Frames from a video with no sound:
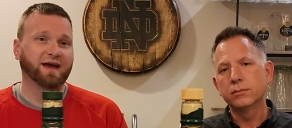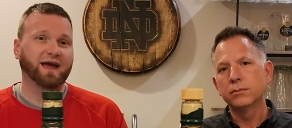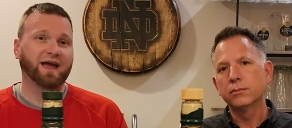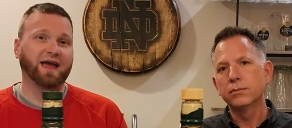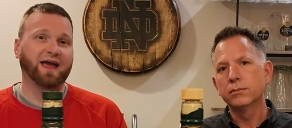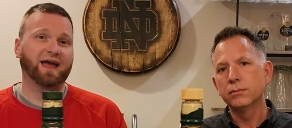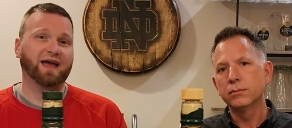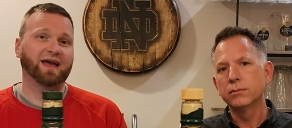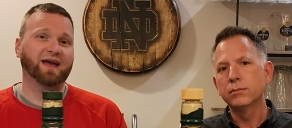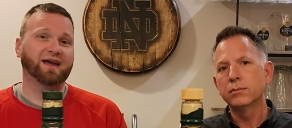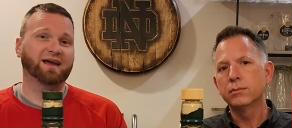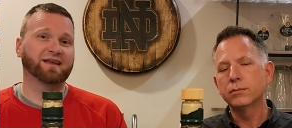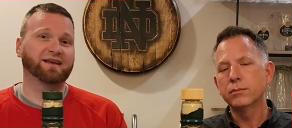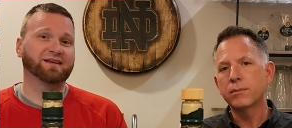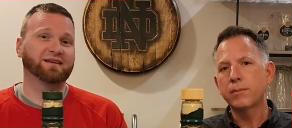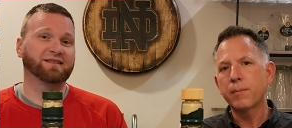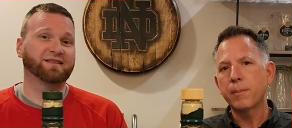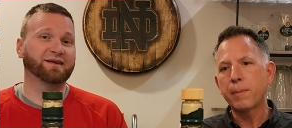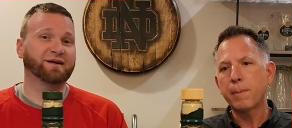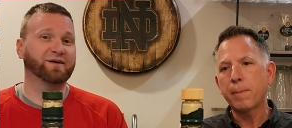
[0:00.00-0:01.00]

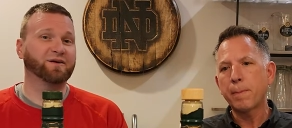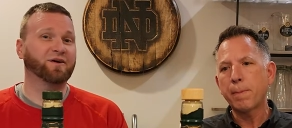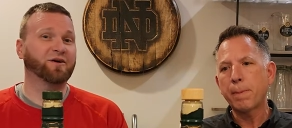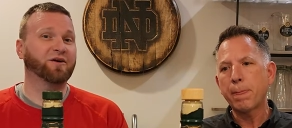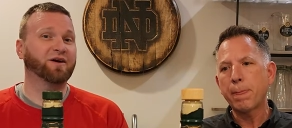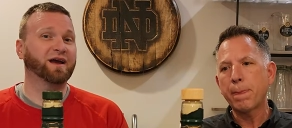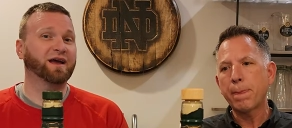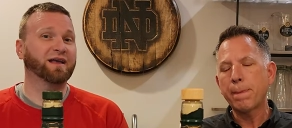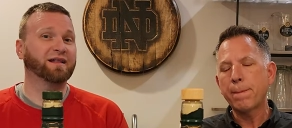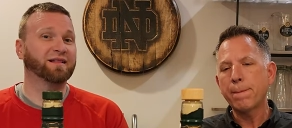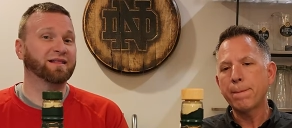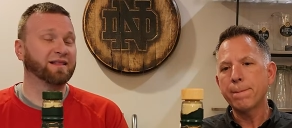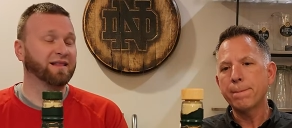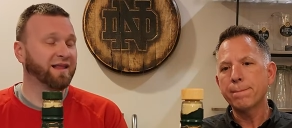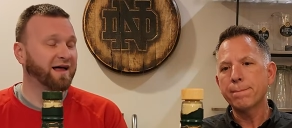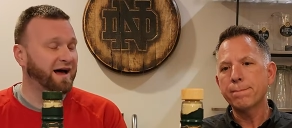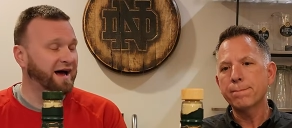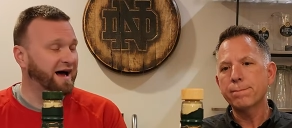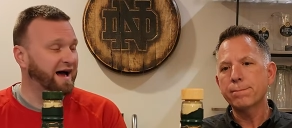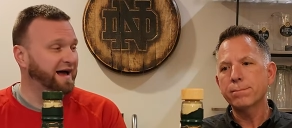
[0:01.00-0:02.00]
Speaker 1: And there are a
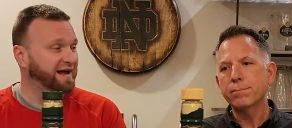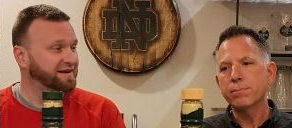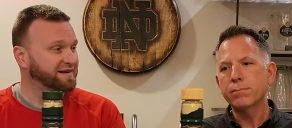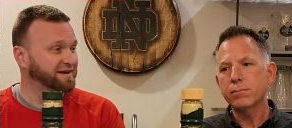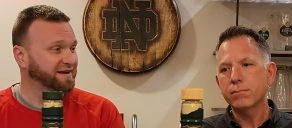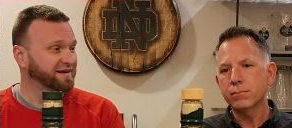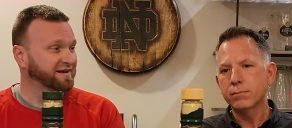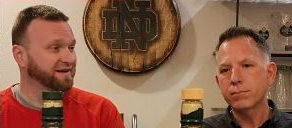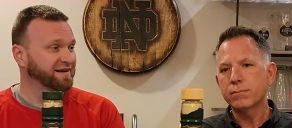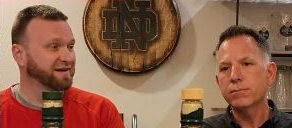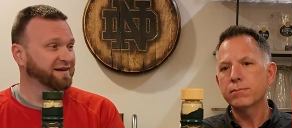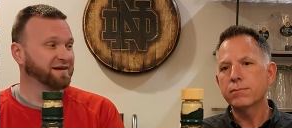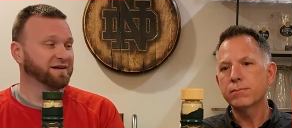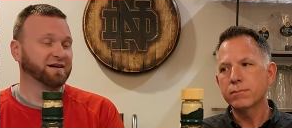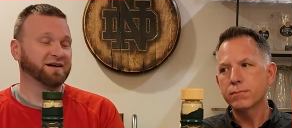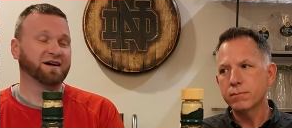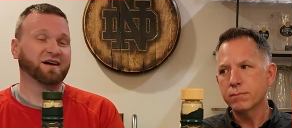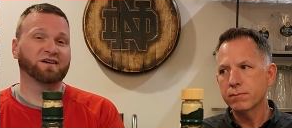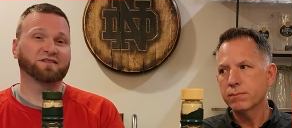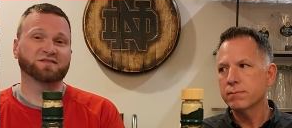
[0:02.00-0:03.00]
lot
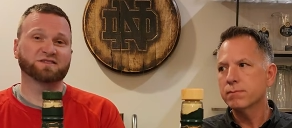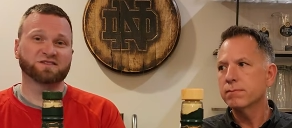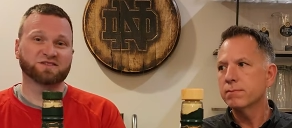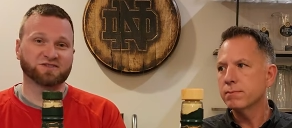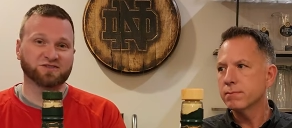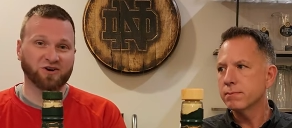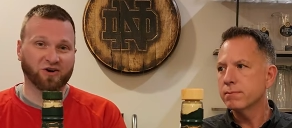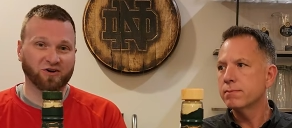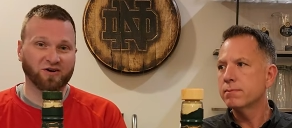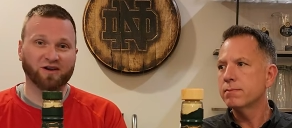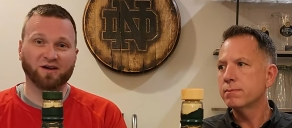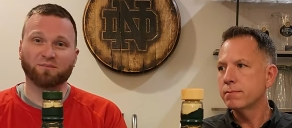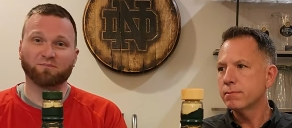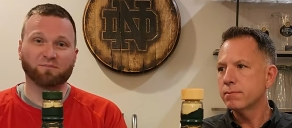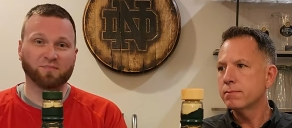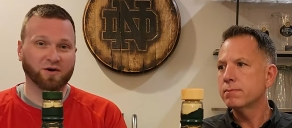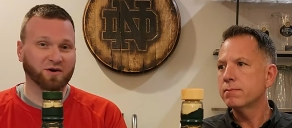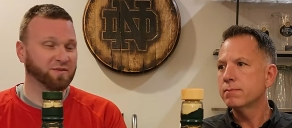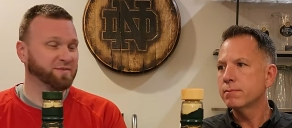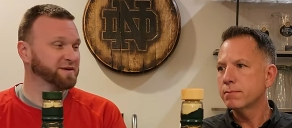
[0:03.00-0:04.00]
of startup
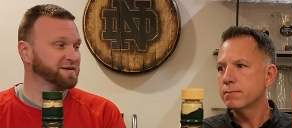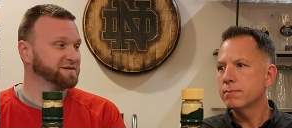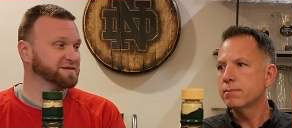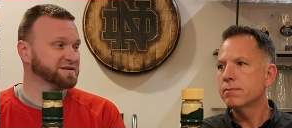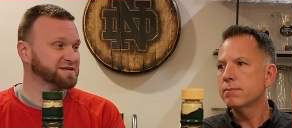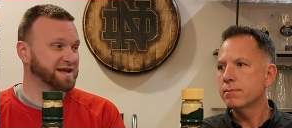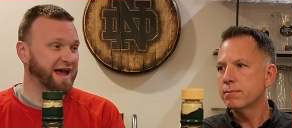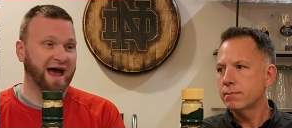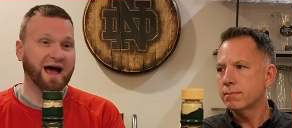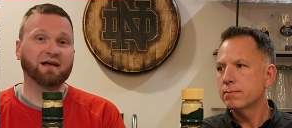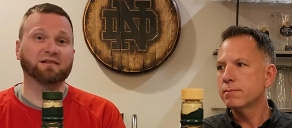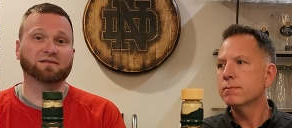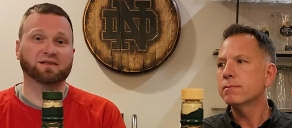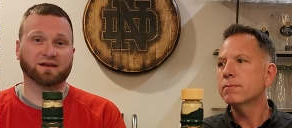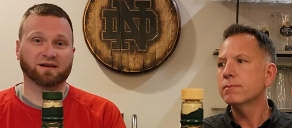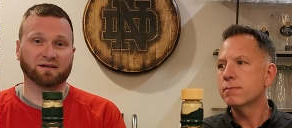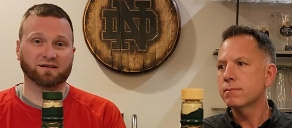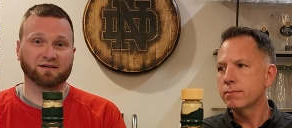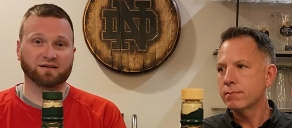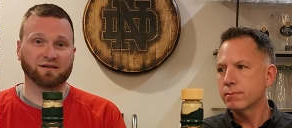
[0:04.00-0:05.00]
bourbons out
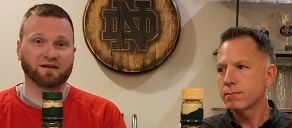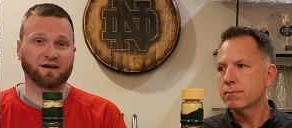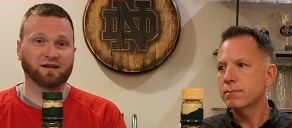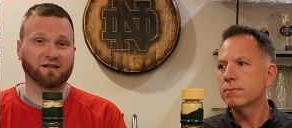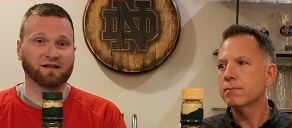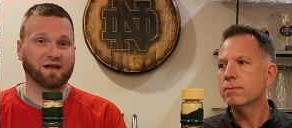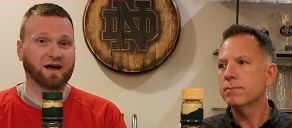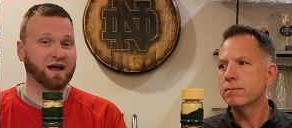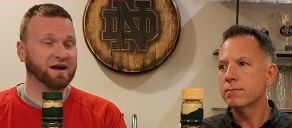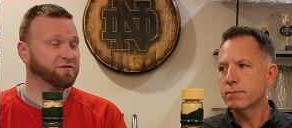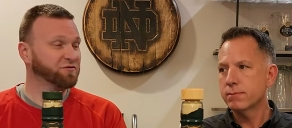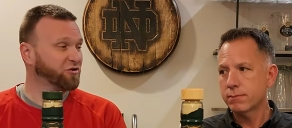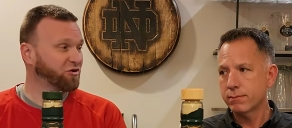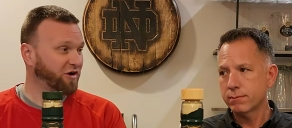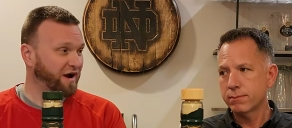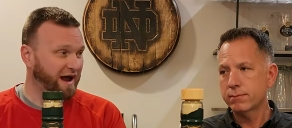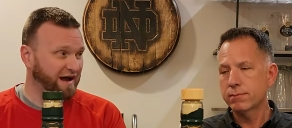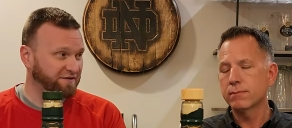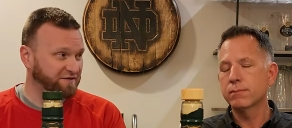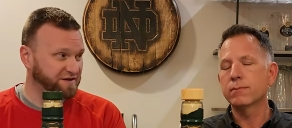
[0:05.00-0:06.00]
there. A lot of
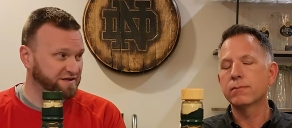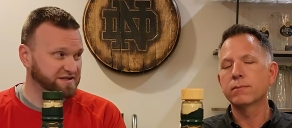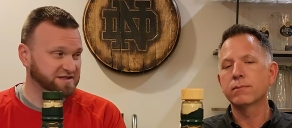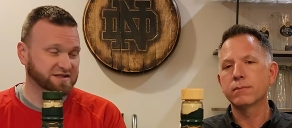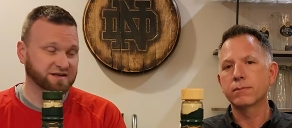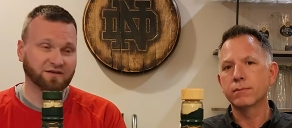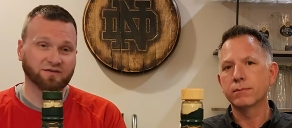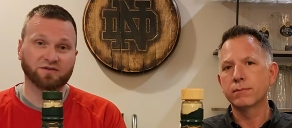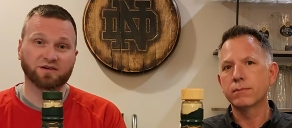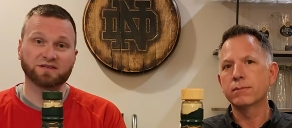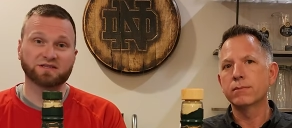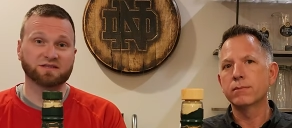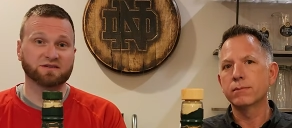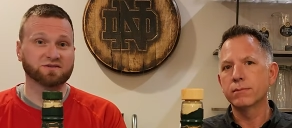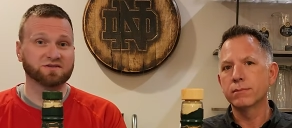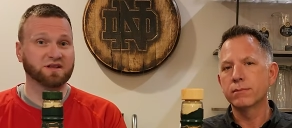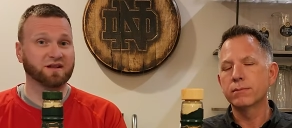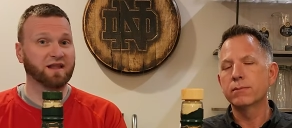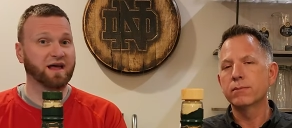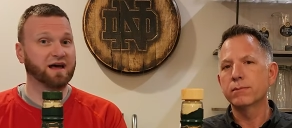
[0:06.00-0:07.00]
craft distilleries.
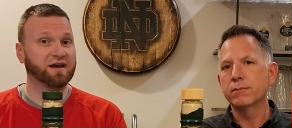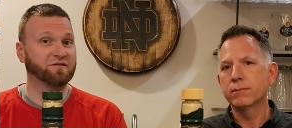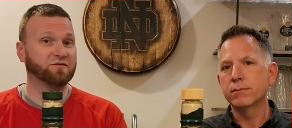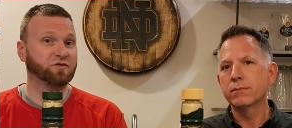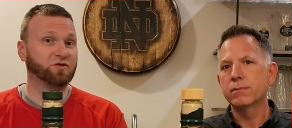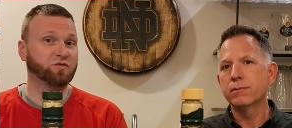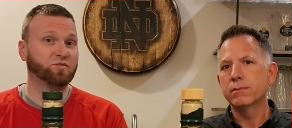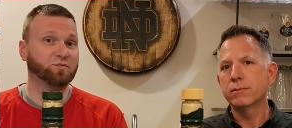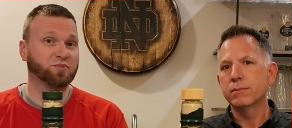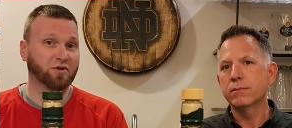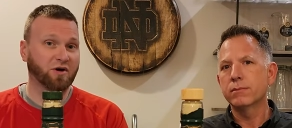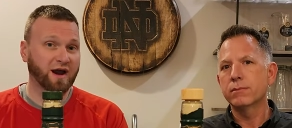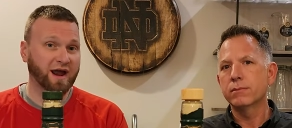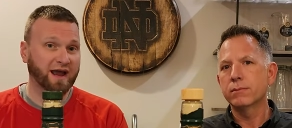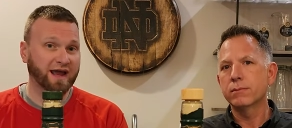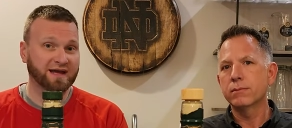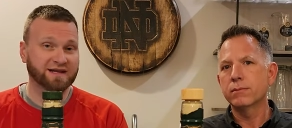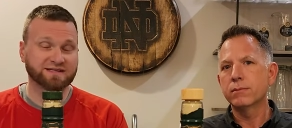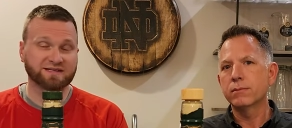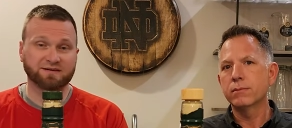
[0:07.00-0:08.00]
There's a lot of new
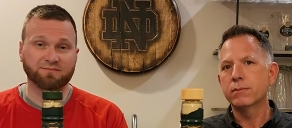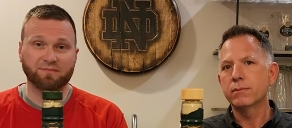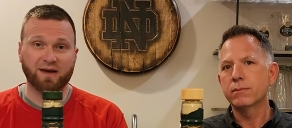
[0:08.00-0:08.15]
brands and